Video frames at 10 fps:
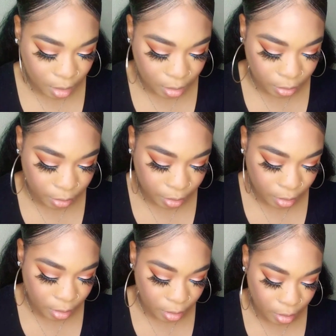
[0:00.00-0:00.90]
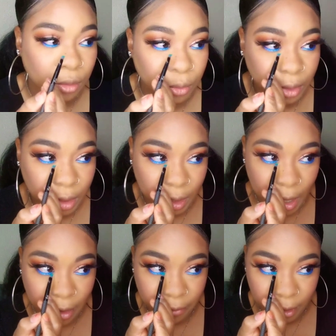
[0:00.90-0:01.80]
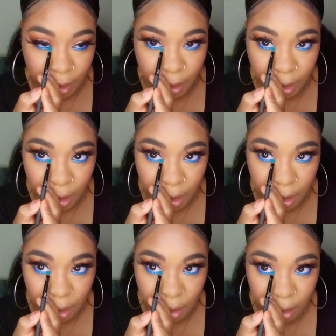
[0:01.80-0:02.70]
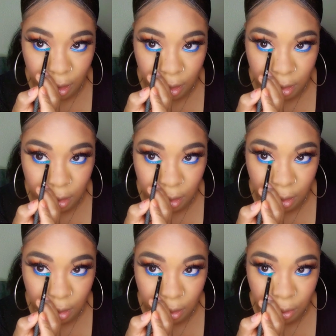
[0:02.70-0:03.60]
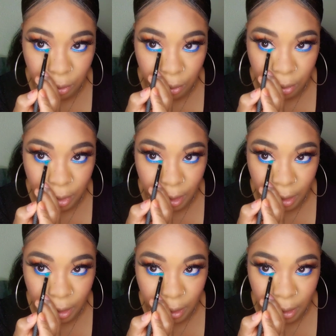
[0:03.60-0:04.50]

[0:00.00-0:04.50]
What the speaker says: color, like really have it like at the root, like